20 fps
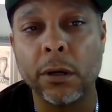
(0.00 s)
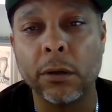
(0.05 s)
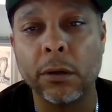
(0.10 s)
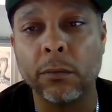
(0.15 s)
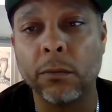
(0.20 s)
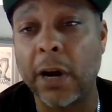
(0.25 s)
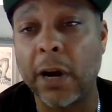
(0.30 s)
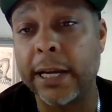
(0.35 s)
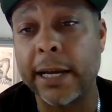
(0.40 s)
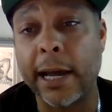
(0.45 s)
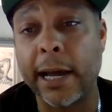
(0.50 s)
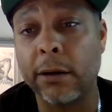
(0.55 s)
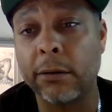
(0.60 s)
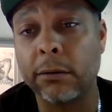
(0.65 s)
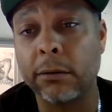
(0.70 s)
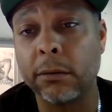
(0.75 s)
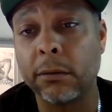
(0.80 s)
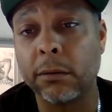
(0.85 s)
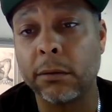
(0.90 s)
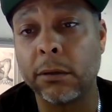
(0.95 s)
right
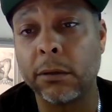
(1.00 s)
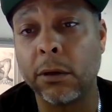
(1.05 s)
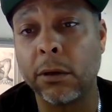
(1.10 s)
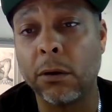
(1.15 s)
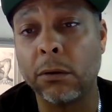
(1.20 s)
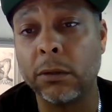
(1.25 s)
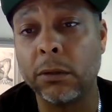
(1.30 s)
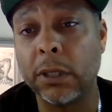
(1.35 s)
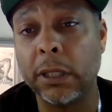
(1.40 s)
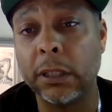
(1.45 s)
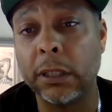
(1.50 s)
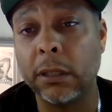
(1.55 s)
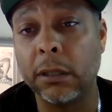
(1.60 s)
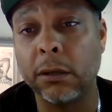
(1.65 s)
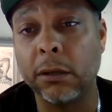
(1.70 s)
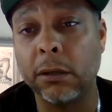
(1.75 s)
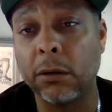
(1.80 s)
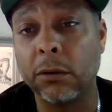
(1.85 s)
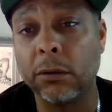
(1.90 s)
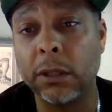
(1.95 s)
now, the
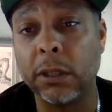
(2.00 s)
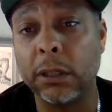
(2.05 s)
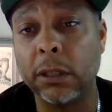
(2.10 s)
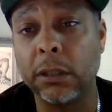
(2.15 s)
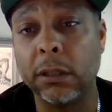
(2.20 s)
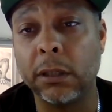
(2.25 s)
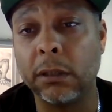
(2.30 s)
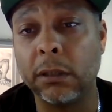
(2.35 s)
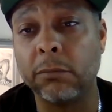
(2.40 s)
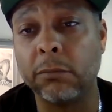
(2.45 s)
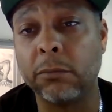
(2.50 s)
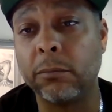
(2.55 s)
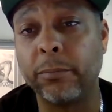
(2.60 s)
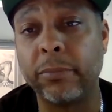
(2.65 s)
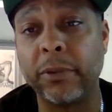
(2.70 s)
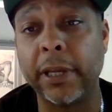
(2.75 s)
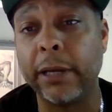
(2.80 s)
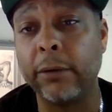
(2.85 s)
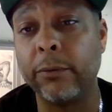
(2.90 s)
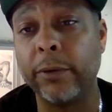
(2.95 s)
only
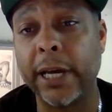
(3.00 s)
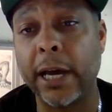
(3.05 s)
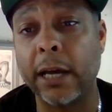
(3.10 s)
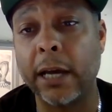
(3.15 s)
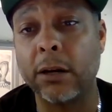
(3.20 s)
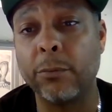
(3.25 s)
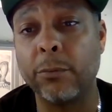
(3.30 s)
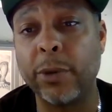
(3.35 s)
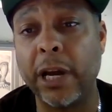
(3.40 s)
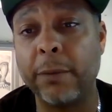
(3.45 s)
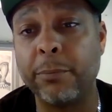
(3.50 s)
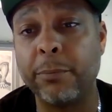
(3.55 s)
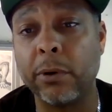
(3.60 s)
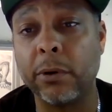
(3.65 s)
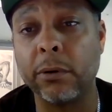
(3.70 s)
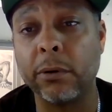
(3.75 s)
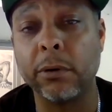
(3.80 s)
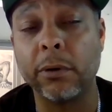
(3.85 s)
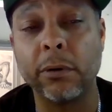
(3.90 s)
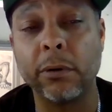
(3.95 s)
thing we got on
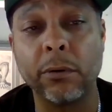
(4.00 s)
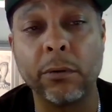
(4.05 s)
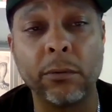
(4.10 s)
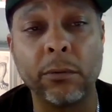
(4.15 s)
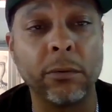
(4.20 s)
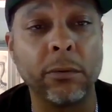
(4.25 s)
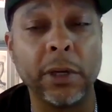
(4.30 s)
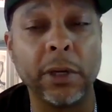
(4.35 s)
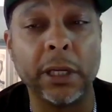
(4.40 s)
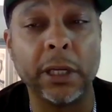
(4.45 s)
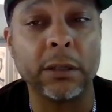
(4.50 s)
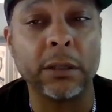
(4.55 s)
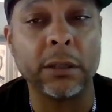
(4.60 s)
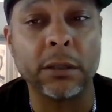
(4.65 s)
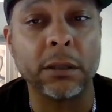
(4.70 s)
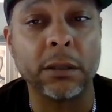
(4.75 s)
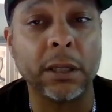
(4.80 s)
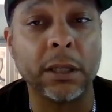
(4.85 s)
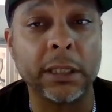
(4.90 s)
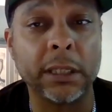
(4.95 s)
paper
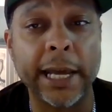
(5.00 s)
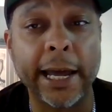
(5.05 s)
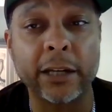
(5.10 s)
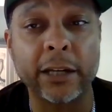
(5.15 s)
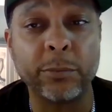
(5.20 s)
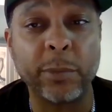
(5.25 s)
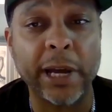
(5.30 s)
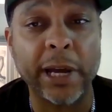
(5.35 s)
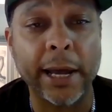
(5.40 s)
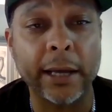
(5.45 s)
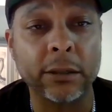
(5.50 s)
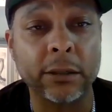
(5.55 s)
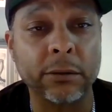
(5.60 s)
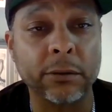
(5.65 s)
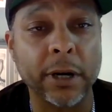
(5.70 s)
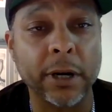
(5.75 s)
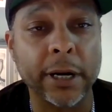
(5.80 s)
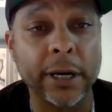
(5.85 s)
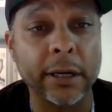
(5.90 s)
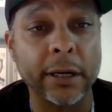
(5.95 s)
is the Tash Pass,
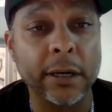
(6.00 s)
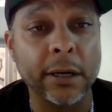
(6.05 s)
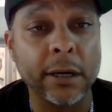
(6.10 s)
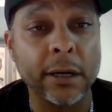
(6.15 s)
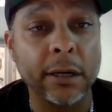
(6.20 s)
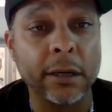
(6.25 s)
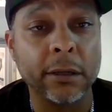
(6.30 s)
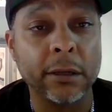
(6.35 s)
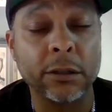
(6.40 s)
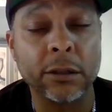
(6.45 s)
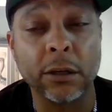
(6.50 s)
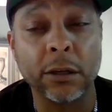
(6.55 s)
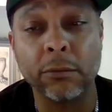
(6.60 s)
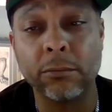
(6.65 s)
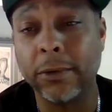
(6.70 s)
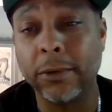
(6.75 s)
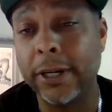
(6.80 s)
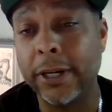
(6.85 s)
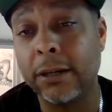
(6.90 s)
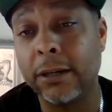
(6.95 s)
right? So
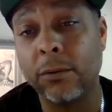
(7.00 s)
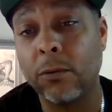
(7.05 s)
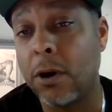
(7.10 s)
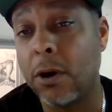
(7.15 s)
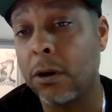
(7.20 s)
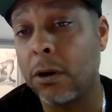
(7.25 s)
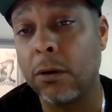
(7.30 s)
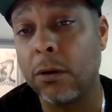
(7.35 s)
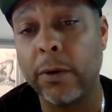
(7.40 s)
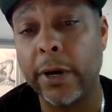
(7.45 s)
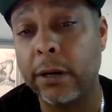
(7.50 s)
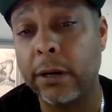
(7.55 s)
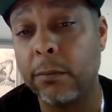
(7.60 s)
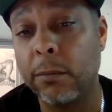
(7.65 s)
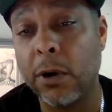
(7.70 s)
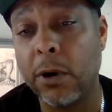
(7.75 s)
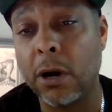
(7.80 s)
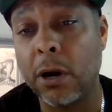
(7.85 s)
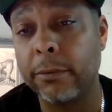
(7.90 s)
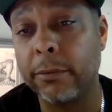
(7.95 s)
Reek could walk away
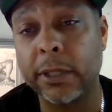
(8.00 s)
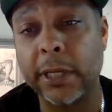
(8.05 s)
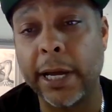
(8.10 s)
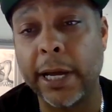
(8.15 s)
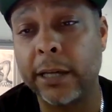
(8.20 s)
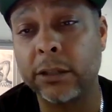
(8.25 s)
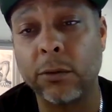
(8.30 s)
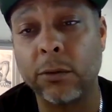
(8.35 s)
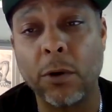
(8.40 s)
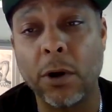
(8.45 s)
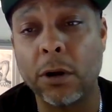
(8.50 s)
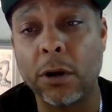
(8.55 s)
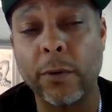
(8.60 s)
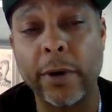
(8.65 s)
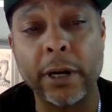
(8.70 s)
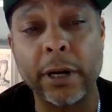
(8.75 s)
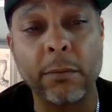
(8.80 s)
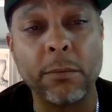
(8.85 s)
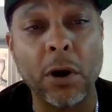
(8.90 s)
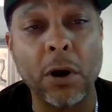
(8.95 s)
tomorrow, or Tash could walk
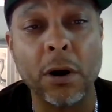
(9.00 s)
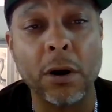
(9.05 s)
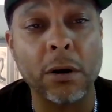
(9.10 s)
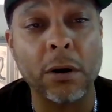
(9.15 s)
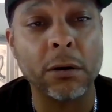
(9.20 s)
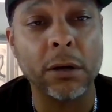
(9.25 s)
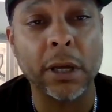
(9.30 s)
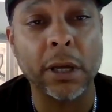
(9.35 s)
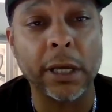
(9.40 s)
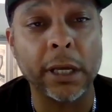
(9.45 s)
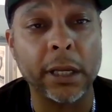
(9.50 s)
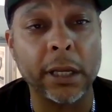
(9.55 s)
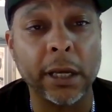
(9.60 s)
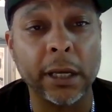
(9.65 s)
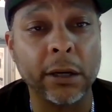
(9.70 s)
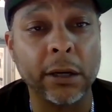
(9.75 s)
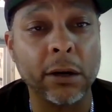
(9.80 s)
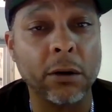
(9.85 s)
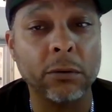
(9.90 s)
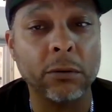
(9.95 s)
away tomorrow
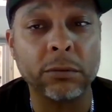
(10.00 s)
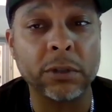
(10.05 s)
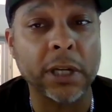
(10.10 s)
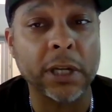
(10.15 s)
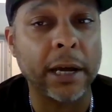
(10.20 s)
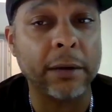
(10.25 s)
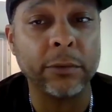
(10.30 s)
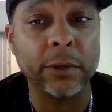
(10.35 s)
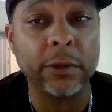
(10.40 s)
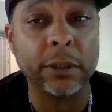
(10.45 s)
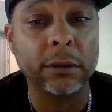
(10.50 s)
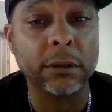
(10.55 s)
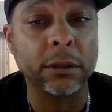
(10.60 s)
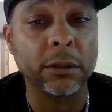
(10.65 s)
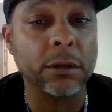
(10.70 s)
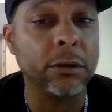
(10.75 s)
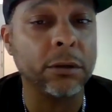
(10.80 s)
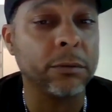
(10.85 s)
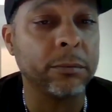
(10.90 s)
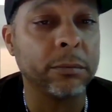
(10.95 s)
and go sign with
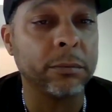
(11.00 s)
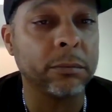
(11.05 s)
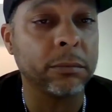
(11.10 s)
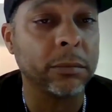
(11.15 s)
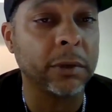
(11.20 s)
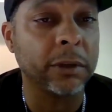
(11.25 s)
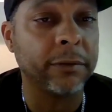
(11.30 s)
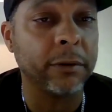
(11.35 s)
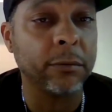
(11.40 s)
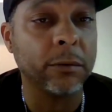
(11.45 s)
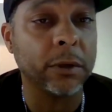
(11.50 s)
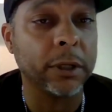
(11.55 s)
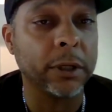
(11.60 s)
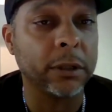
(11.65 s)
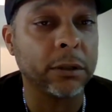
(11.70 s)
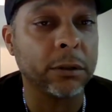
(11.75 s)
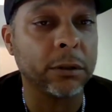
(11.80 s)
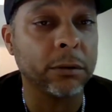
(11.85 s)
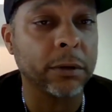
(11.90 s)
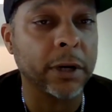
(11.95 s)
Snoop if he wanted
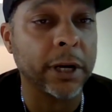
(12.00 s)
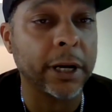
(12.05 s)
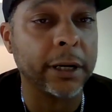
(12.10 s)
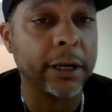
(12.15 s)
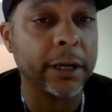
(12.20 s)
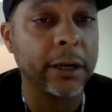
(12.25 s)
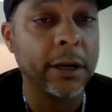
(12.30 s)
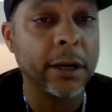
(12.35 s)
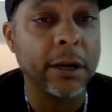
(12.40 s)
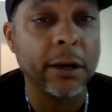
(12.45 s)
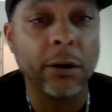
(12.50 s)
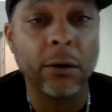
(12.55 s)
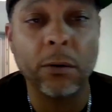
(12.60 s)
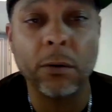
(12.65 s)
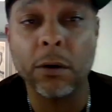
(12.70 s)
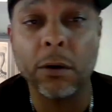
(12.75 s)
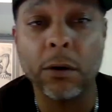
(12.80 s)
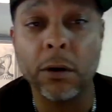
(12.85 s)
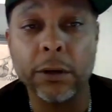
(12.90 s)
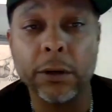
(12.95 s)
to, right?
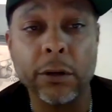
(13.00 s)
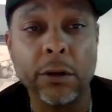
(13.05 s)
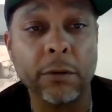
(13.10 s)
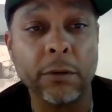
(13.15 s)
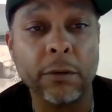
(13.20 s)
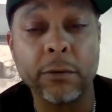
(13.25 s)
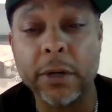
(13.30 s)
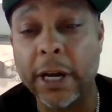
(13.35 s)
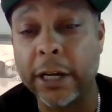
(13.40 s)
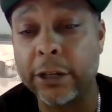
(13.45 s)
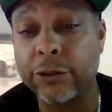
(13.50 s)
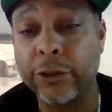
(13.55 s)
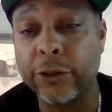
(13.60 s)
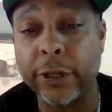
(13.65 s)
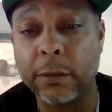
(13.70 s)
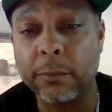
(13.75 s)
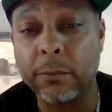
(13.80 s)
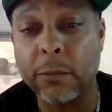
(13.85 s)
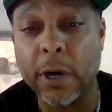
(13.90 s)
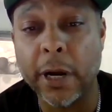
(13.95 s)
Or, if we're not
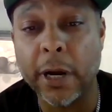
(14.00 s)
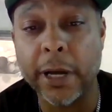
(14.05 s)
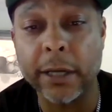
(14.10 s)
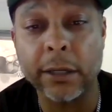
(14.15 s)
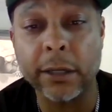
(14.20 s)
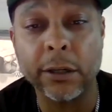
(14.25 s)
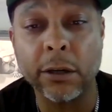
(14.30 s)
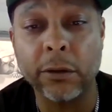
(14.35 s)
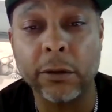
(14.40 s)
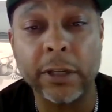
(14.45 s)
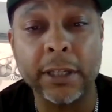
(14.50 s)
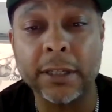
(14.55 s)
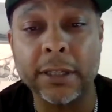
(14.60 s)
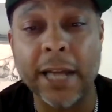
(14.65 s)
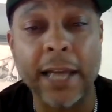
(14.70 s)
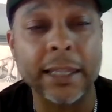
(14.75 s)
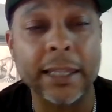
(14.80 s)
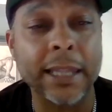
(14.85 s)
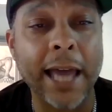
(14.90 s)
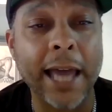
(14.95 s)
treating him right, he's
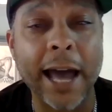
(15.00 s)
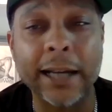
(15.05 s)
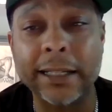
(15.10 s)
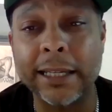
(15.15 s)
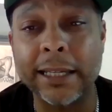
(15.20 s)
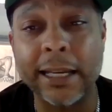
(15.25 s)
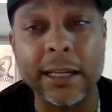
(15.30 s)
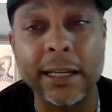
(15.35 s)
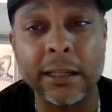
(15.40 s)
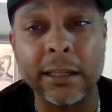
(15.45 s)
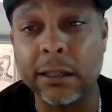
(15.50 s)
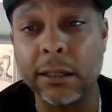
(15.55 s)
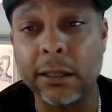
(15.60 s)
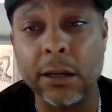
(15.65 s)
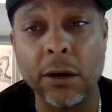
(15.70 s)
not locked into